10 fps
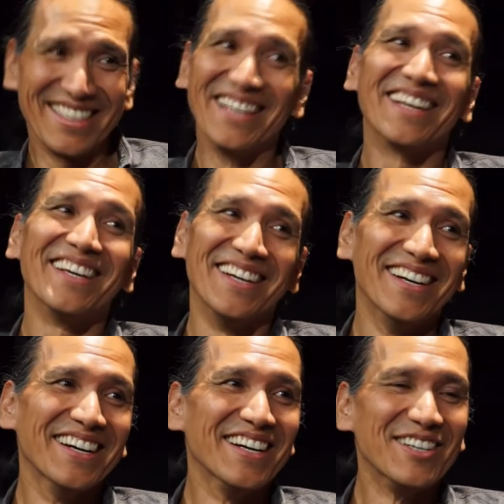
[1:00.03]
it's like,
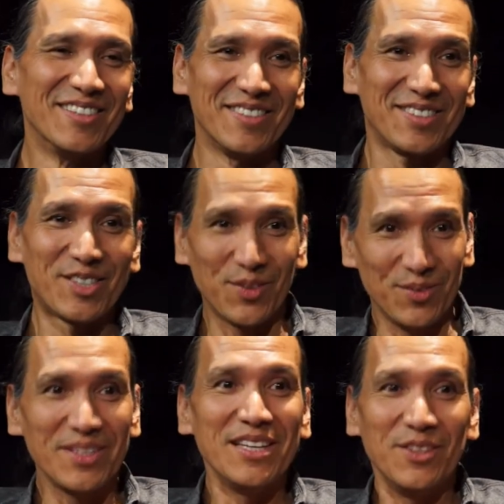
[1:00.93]
so
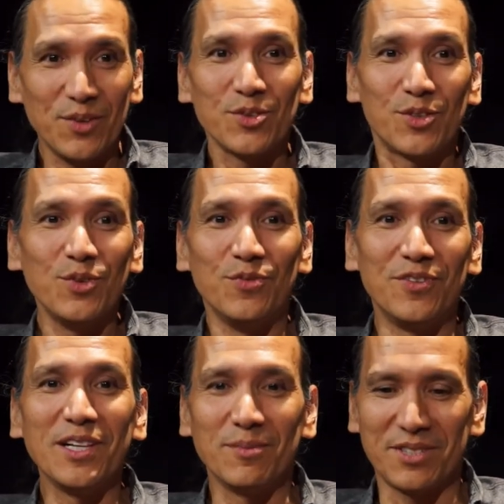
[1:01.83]
in those two
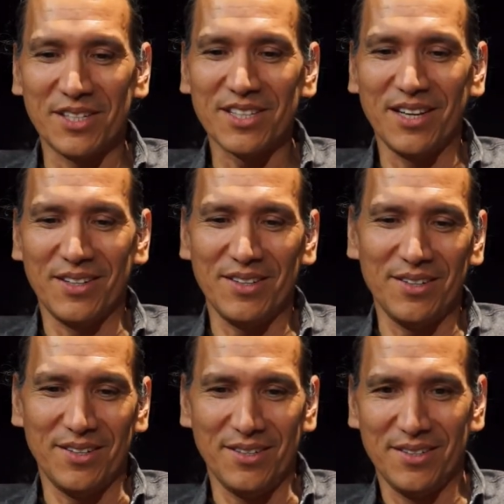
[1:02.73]
films, there's like,
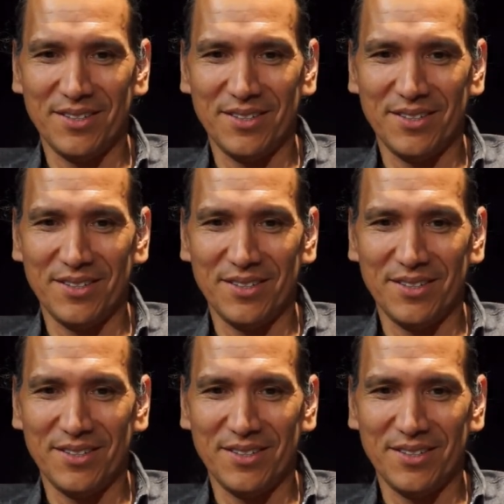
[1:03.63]
oh,